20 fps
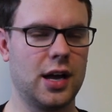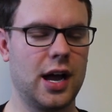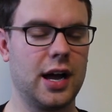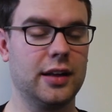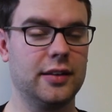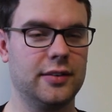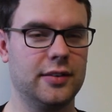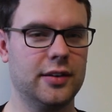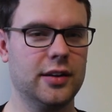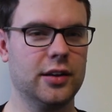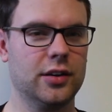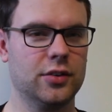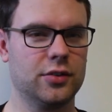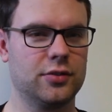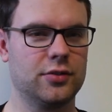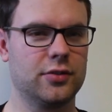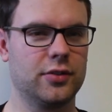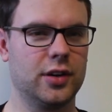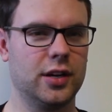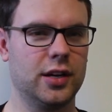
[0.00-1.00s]
IT
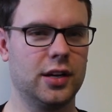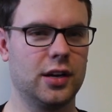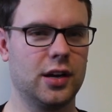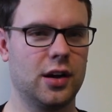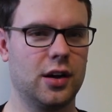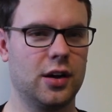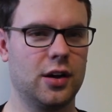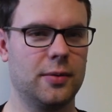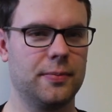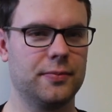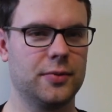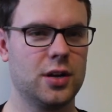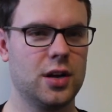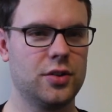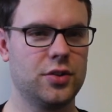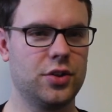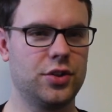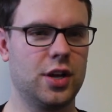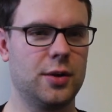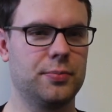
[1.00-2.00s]
industry
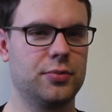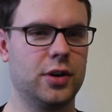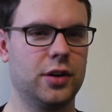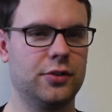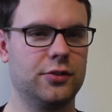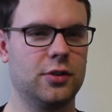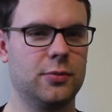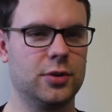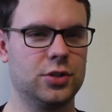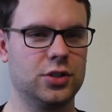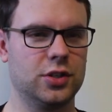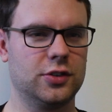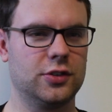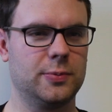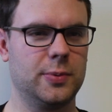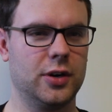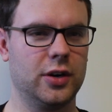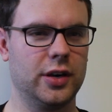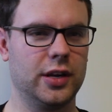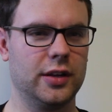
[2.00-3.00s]
that they bring so much
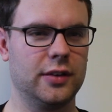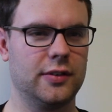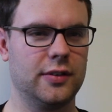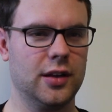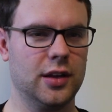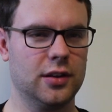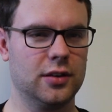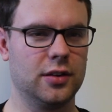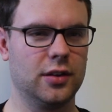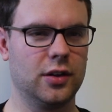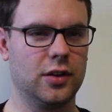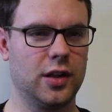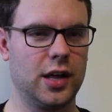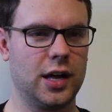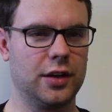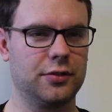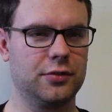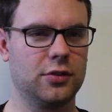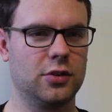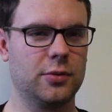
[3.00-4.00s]
experience into the
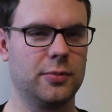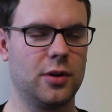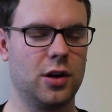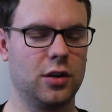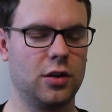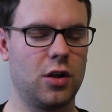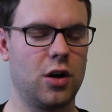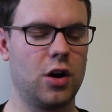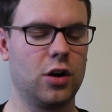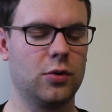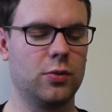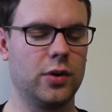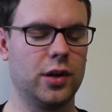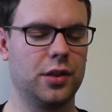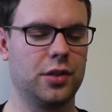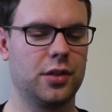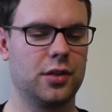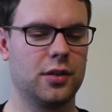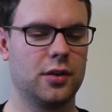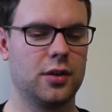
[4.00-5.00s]
classroom, along
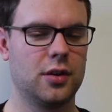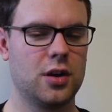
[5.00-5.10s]
with